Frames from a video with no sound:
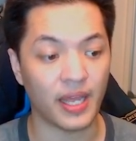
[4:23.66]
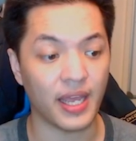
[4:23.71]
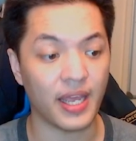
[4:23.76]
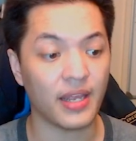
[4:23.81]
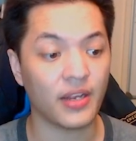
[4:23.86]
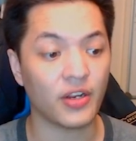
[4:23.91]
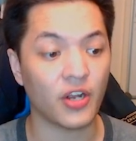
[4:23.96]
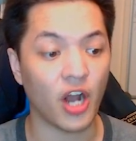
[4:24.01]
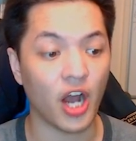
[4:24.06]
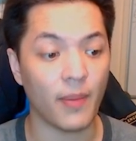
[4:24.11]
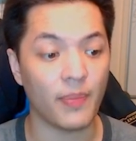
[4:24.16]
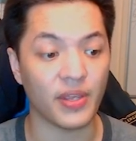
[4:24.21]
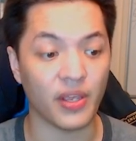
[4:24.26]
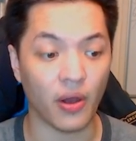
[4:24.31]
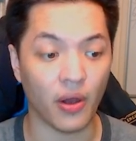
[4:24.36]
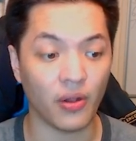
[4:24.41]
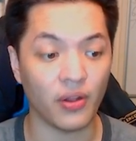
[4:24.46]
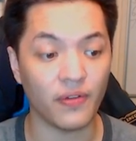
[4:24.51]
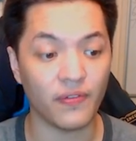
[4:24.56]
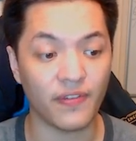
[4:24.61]
copy
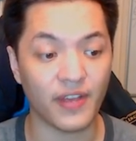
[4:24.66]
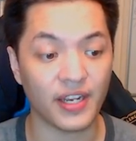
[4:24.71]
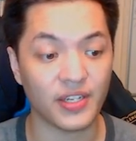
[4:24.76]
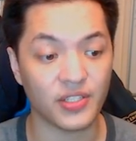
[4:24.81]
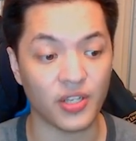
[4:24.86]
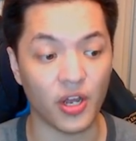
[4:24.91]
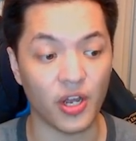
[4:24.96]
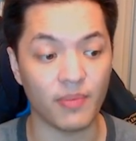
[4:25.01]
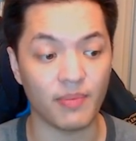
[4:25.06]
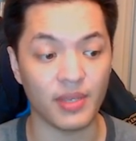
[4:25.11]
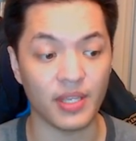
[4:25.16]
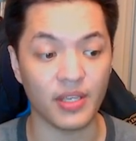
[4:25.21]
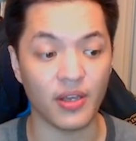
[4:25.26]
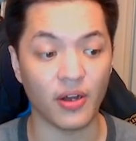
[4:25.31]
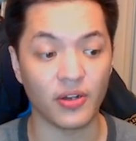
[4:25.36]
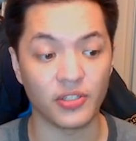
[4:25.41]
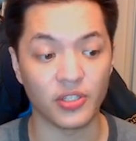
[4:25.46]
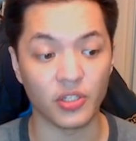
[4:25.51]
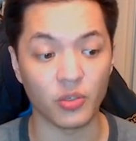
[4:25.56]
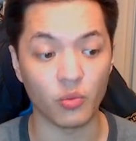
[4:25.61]
all effects on me
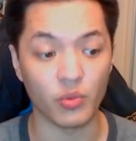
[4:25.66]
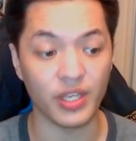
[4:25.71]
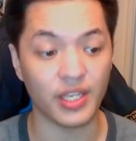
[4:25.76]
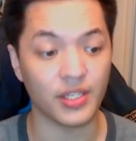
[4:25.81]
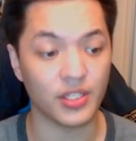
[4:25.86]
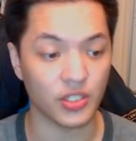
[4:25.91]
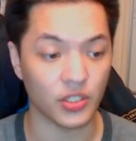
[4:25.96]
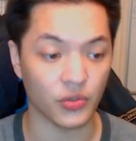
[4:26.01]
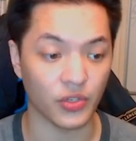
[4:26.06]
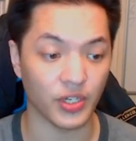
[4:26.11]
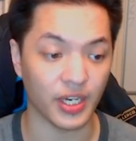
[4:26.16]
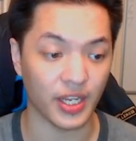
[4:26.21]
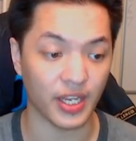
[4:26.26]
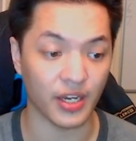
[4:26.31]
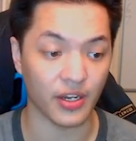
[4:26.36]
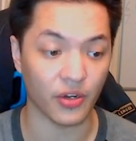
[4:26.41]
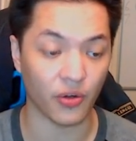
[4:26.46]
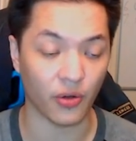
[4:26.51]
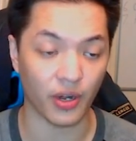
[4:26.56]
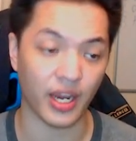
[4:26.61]
onto the weakest unit
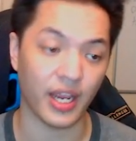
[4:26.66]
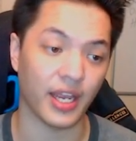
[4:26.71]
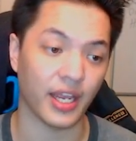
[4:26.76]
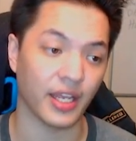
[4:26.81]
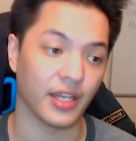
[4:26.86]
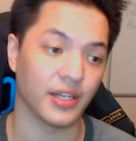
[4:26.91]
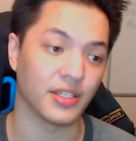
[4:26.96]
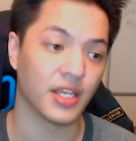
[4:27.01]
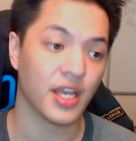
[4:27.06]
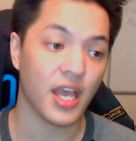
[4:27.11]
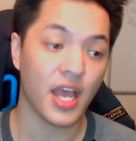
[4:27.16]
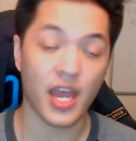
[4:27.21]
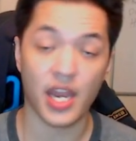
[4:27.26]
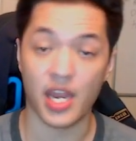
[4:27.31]
in your hand.